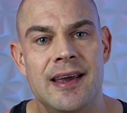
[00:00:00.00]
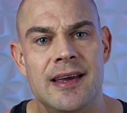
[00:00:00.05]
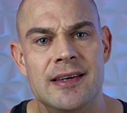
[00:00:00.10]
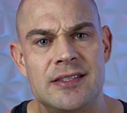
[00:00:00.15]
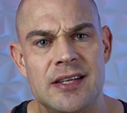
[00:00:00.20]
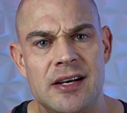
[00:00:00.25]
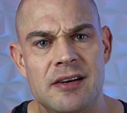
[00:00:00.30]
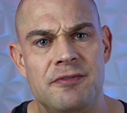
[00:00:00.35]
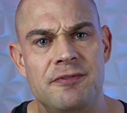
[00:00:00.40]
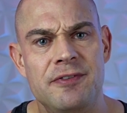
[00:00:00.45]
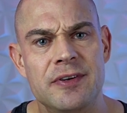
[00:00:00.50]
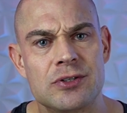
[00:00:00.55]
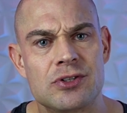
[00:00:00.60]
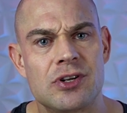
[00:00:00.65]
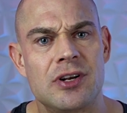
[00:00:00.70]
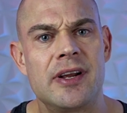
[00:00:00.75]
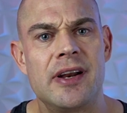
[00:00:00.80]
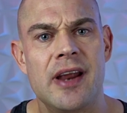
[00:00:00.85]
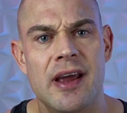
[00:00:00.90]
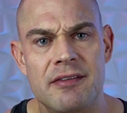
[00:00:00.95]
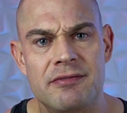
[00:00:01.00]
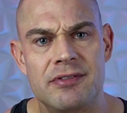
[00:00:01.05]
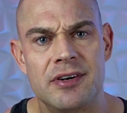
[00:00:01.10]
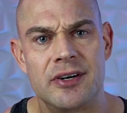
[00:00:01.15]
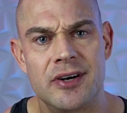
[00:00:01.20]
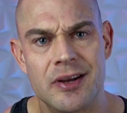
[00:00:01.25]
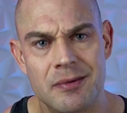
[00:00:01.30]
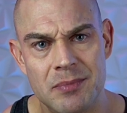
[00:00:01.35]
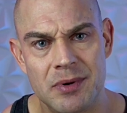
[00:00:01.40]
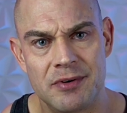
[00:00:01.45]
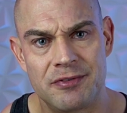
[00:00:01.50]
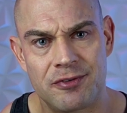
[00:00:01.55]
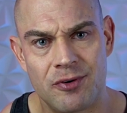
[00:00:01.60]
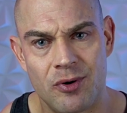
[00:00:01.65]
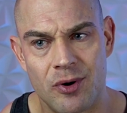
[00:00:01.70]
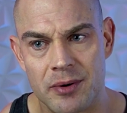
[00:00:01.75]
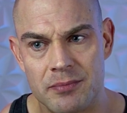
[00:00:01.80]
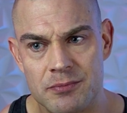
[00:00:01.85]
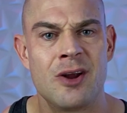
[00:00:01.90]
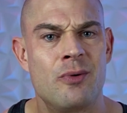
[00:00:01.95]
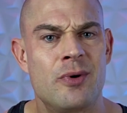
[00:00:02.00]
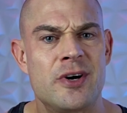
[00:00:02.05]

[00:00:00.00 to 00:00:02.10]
is that it feels a lot heavier than before.